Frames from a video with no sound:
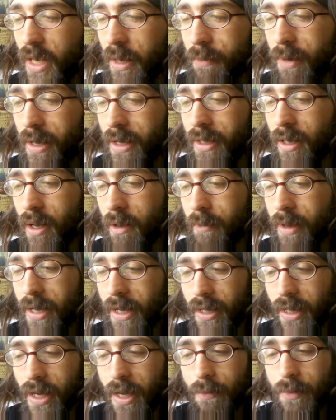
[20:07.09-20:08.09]
I might not
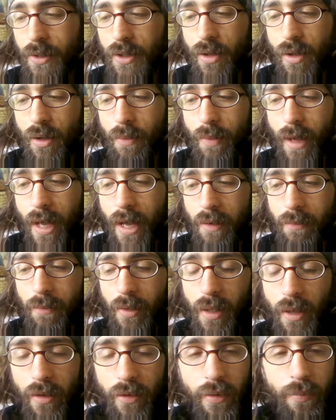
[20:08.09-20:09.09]
make an episode about
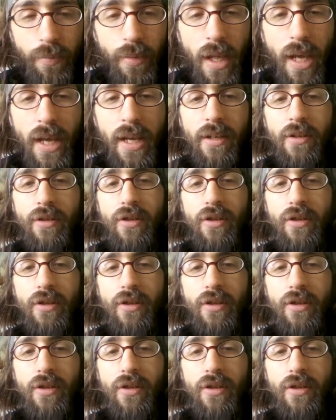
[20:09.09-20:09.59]
it, but I'll reply